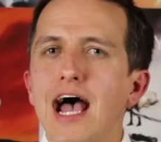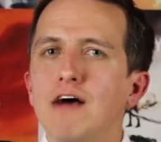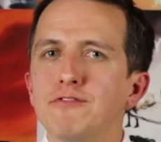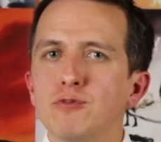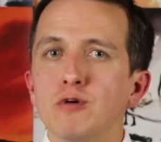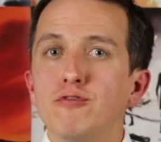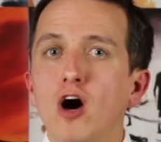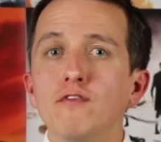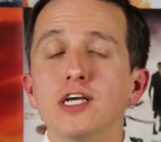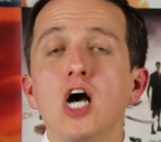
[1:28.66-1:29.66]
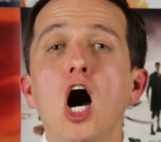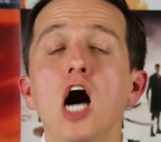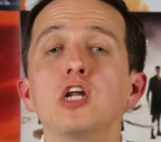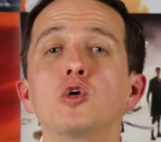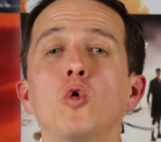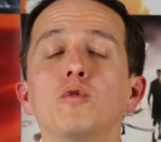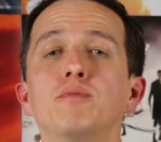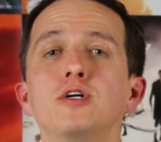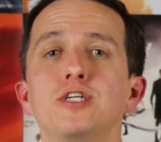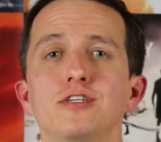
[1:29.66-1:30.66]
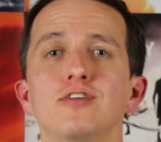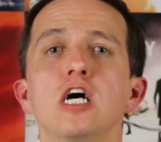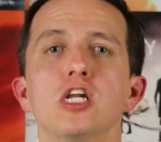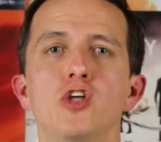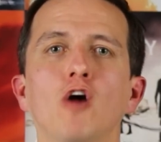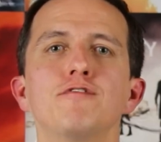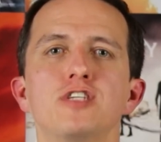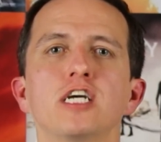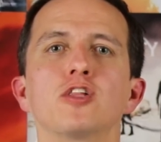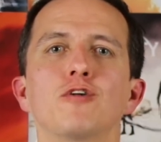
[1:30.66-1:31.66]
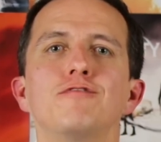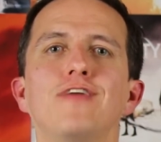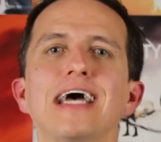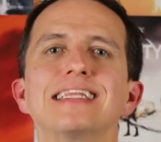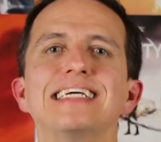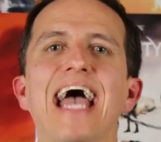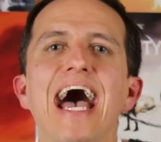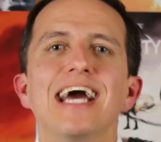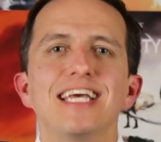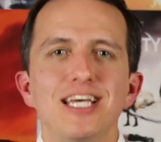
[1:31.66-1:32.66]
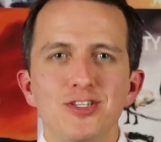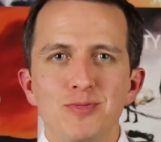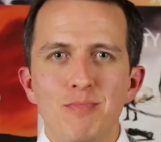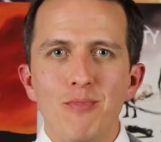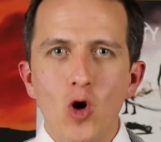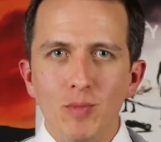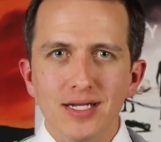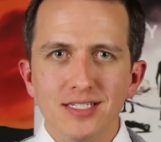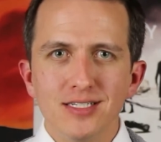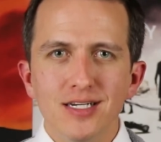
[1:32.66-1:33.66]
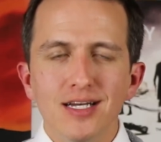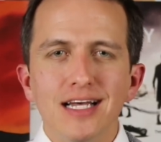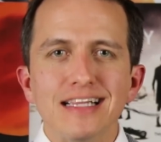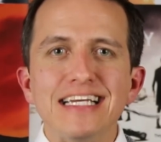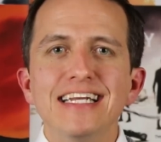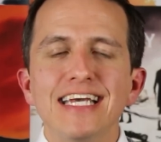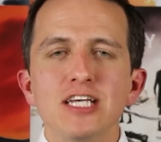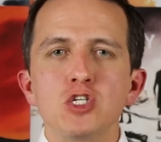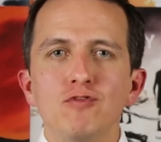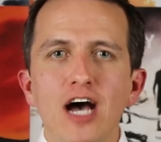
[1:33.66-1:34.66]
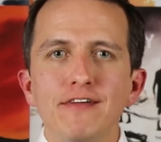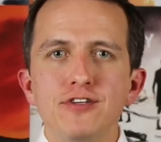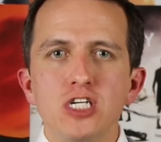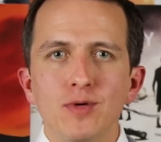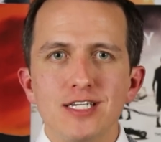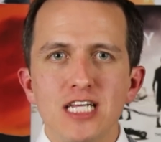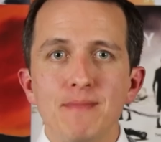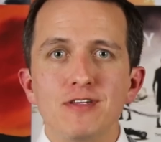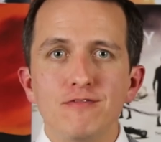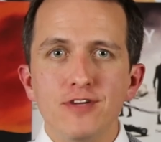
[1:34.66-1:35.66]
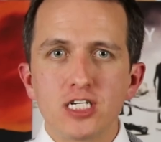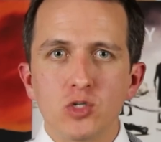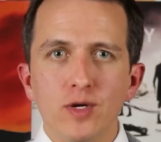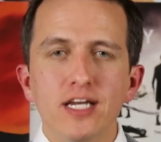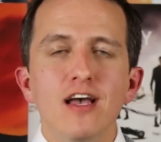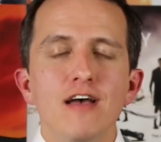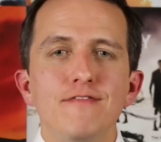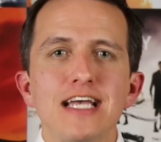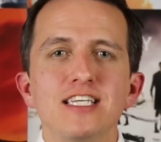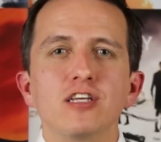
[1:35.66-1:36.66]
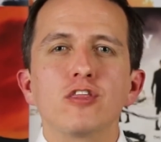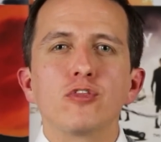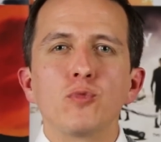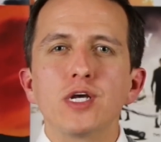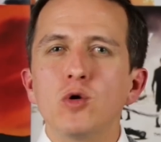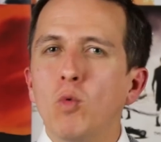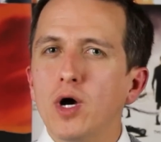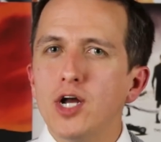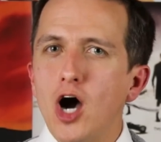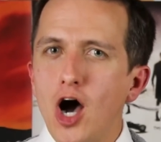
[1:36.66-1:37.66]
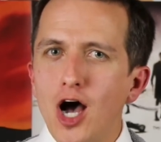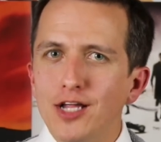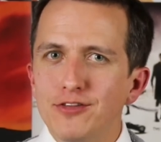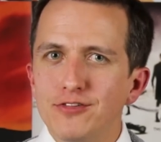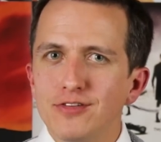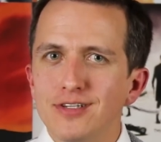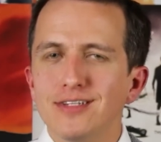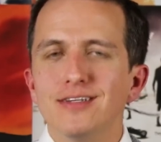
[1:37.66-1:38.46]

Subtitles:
After revolving hot and cold pushes, Dolph Ziggler finally had his moment, leading his Survivor Series team to victory facing 3-to-1 odds.